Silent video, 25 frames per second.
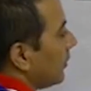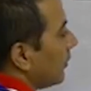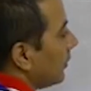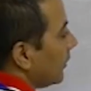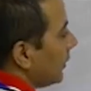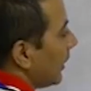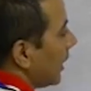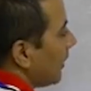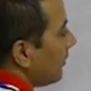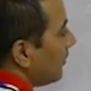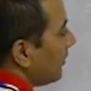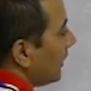
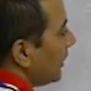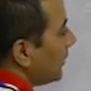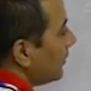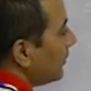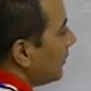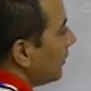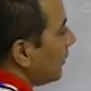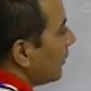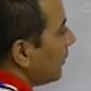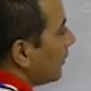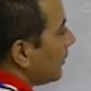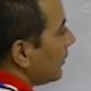that means
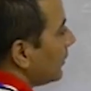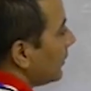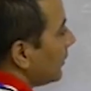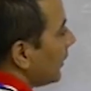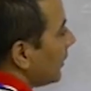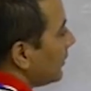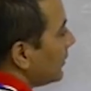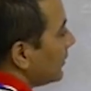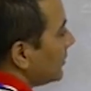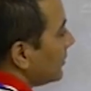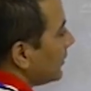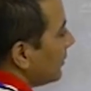
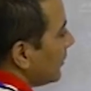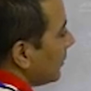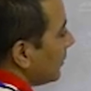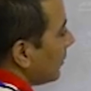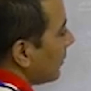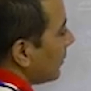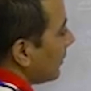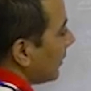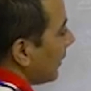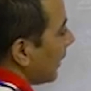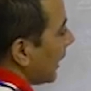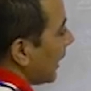they share
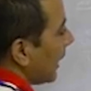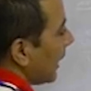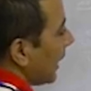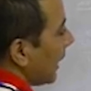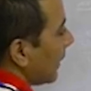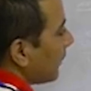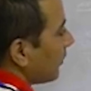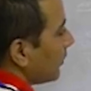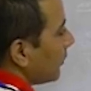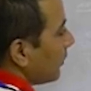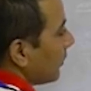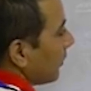the
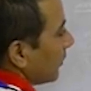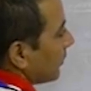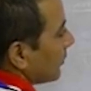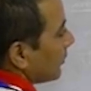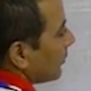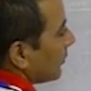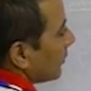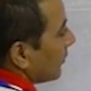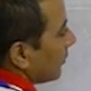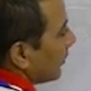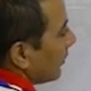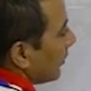
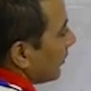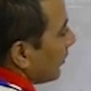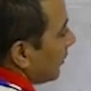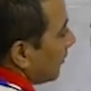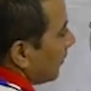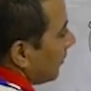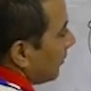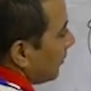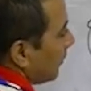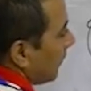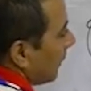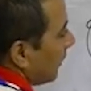electrons,
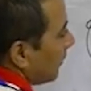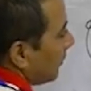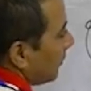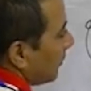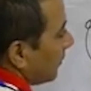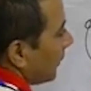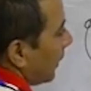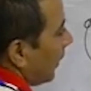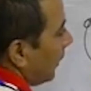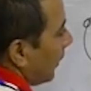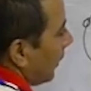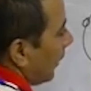means
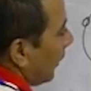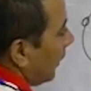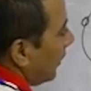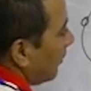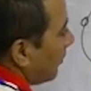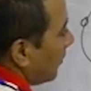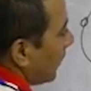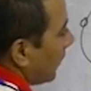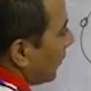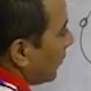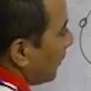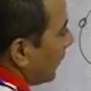they
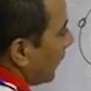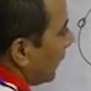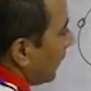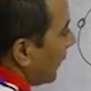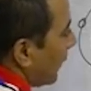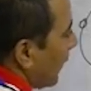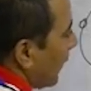in between